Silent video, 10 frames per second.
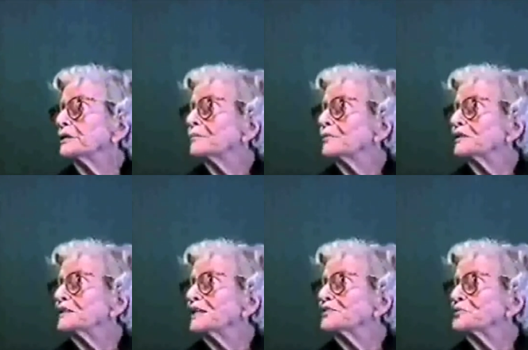but it
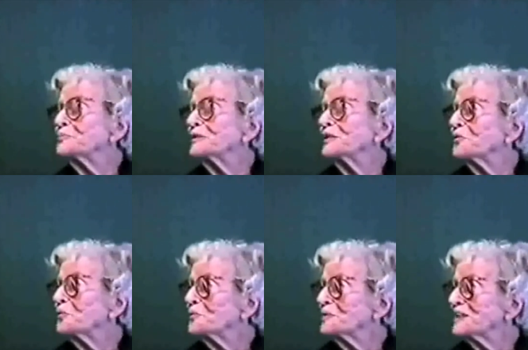has to be in an
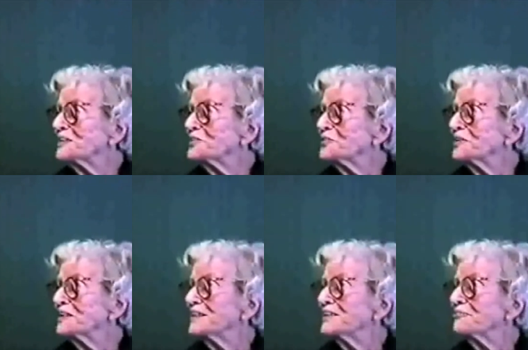organized
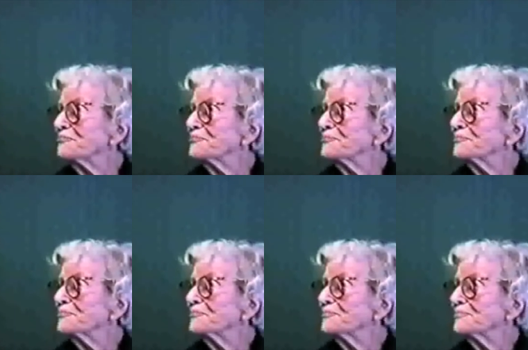religion.
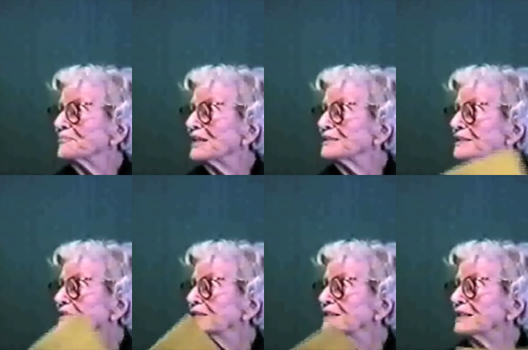Okay. I think
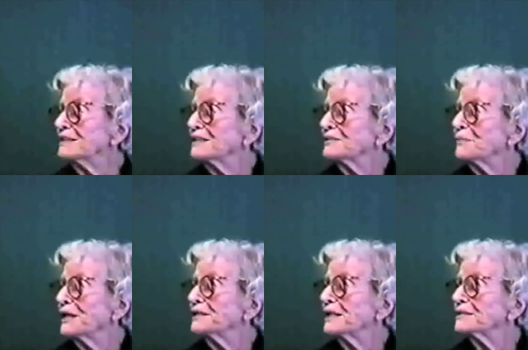does that, that yeah,
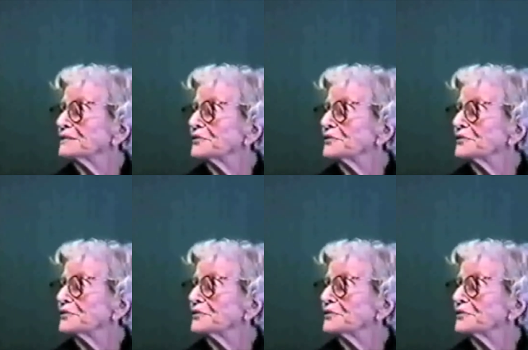might no, that,